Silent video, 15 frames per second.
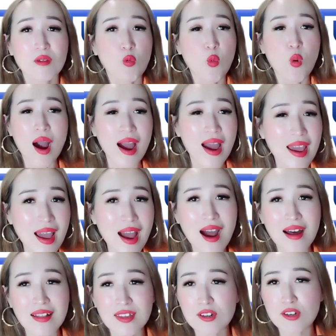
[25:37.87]
Why
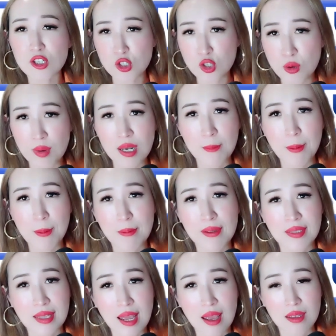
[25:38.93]
are there so many people
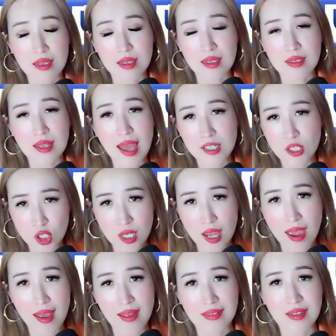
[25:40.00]
in
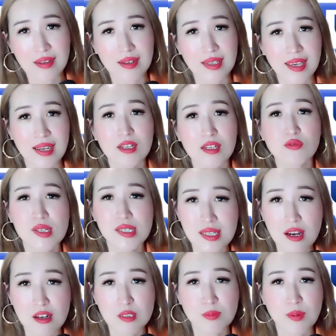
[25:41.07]
SGN? They are getting
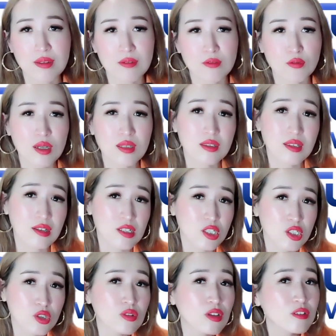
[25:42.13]
results, but when there's
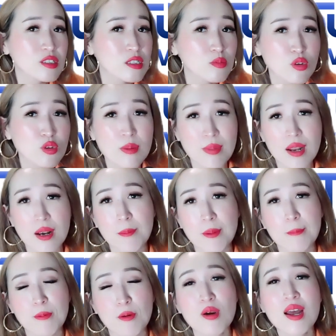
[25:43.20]
still a small amount of
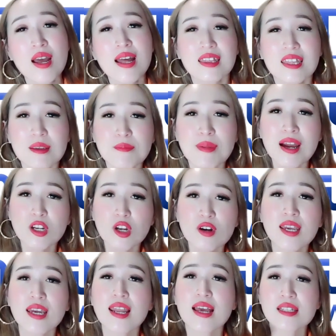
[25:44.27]
people, they might
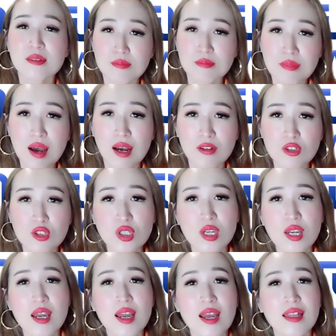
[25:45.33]
not get as much.
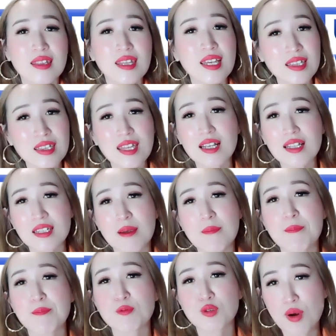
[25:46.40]
They think
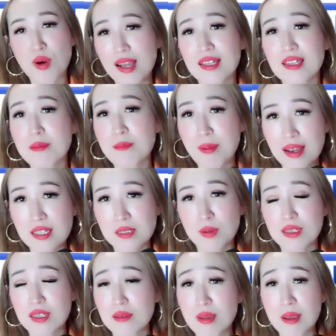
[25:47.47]
they're trying their best,
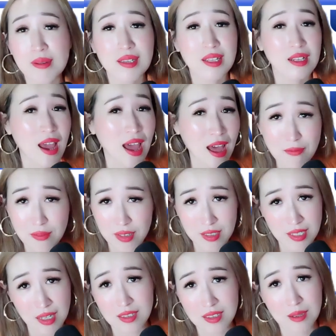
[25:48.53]
but maybe they haven't
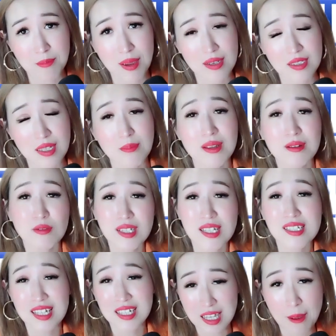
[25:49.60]
done their best. I mean, when they
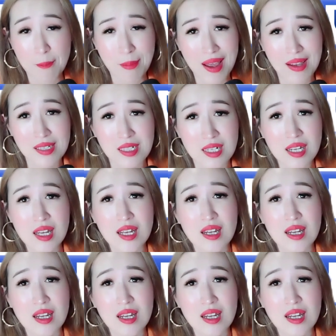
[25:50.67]
say their best,